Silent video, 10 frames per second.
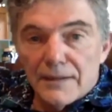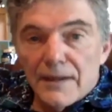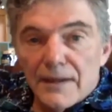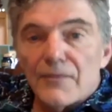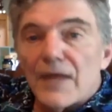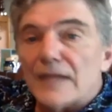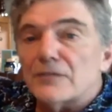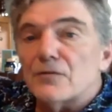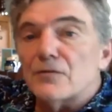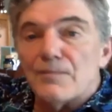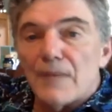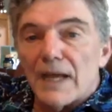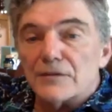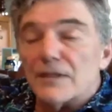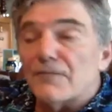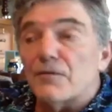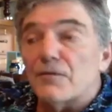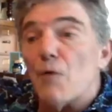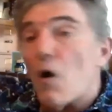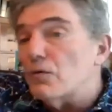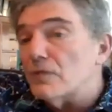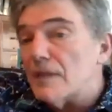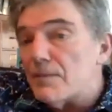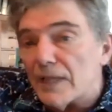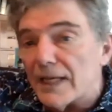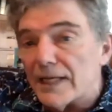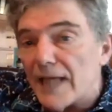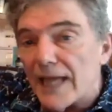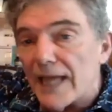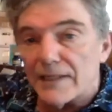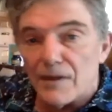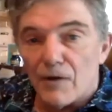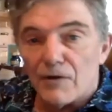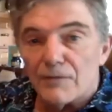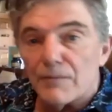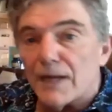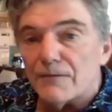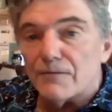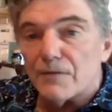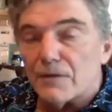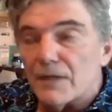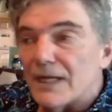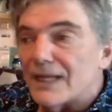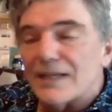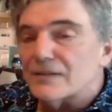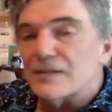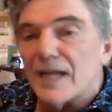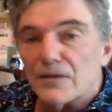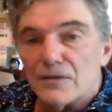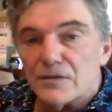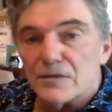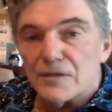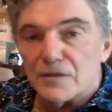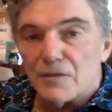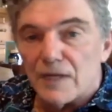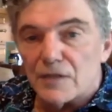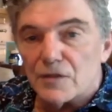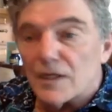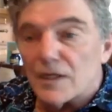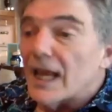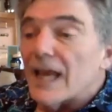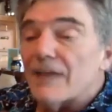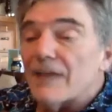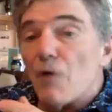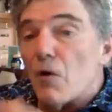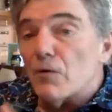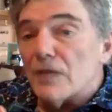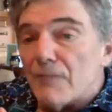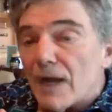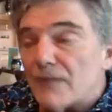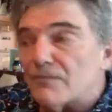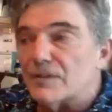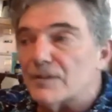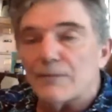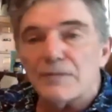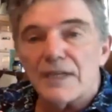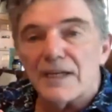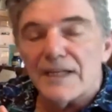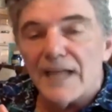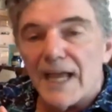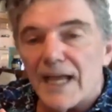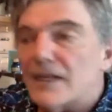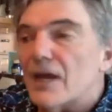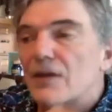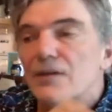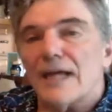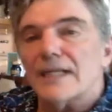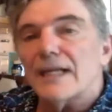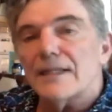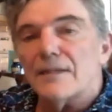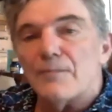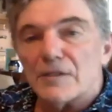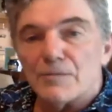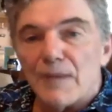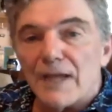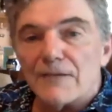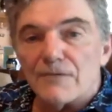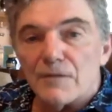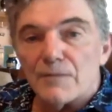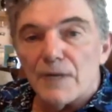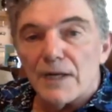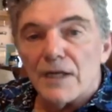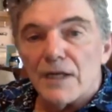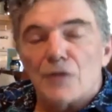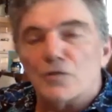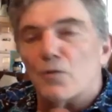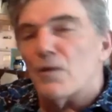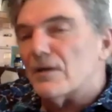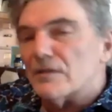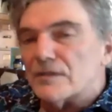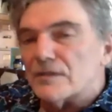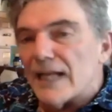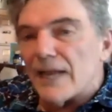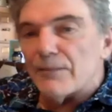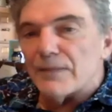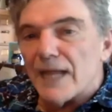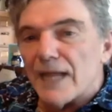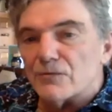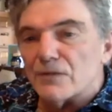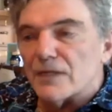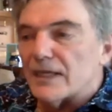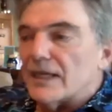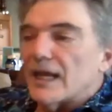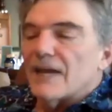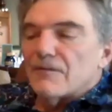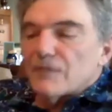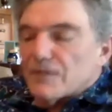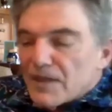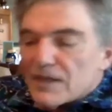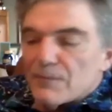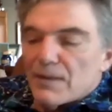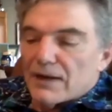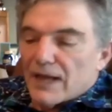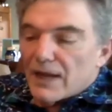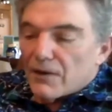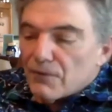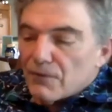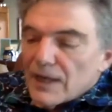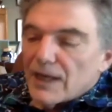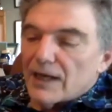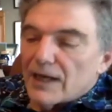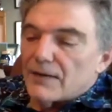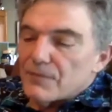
that do the best. If you only plan ahead and aren't mindful, that's not a good situation. If you're only mindful, not planning ahead, you're not getting the best bang for the buck. So where does that happen naturally? If you think about how a